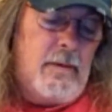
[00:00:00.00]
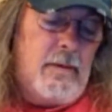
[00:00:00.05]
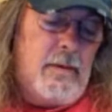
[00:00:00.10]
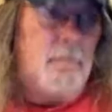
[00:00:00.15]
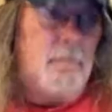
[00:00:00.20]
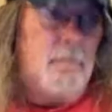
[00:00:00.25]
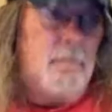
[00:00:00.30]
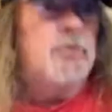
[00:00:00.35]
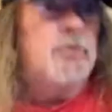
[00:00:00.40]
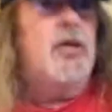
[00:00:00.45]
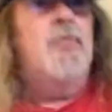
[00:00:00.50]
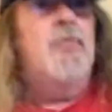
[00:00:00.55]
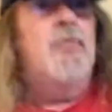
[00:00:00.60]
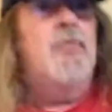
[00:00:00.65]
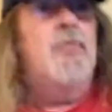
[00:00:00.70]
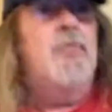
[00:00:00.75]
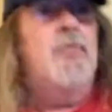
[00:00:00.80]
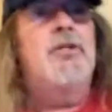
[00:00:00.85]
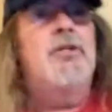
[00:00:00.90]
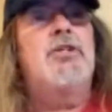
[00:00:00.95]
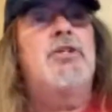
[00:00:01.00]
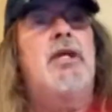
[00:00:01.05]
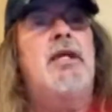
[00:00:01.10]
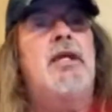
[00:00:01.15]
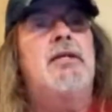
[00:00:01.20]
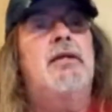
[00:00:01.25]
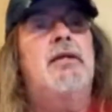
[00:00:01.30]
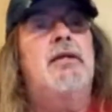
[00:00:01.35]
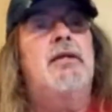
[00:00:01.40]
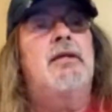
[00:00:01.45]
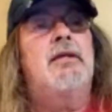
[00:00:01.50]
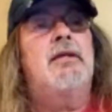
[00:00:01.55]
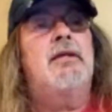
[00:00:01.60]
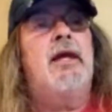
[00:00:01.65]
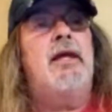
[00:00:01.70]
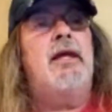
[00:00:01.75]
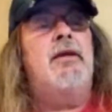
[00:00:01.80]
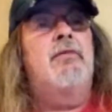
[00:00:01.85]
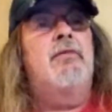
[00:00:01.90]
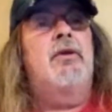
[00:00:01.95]
Something that you eat. I ain't never
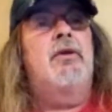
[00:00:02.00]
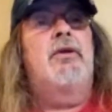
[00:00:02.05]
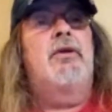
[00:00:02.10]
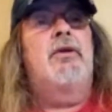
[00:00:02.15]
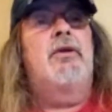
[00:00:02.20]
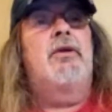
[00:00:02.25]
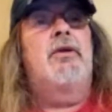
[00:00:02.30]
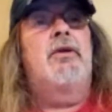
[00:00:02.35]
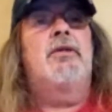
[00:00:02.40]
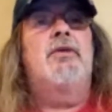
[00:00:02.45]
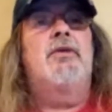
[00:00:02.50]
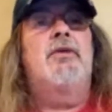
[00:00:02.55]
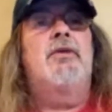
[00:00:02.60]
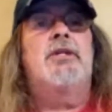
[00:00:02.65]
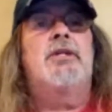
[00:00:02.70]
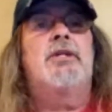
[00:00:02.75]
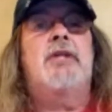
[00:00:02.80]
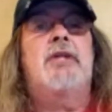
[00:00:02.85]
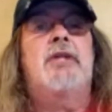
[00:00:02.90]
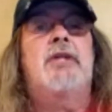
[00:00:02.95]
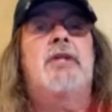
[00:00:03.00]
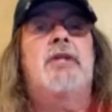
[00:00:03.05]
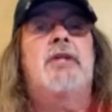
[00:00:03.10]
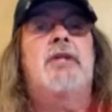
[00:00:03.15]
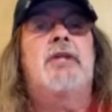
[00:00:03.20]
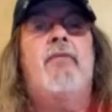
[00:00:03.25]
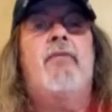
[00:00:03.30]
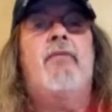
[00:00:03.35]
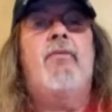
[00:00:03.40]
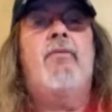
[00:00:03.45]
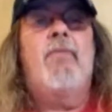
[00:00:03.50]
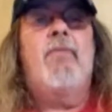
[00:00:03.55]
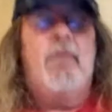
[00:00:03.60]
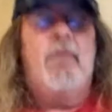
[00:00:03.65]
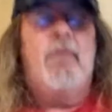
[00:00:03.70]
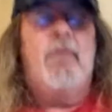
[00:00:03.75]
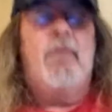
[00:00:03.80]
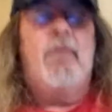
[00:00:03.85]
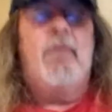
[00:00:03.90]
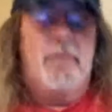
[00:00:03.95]
heard of no such thing.
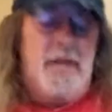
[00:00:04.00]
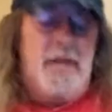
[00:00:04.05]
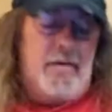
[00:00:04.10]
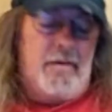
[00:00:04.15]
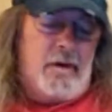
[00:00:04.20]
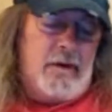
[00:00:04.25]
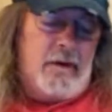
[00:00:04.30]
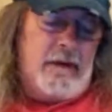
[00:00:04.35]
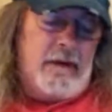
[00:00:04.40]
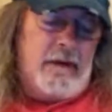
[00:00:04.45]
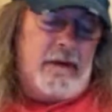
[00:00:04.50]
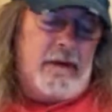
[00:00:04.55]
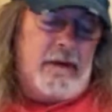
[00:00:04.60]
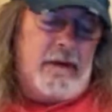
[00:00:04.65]
Never heard of it.